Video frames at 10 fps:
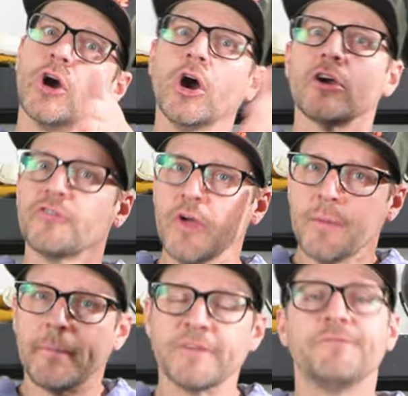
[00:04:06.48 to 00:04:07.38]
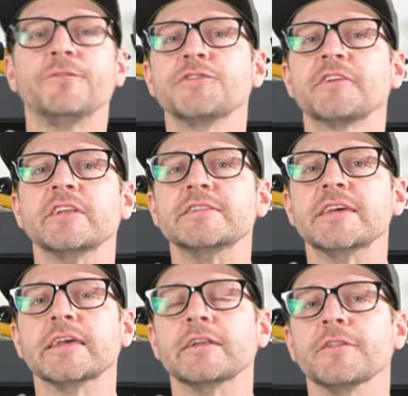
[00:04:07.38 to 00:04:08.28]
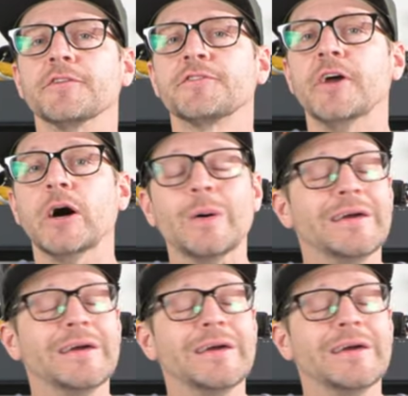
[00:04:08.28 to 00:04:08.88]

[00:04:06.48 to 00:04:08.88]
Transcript: carve, my foot's gonna dig into the snow.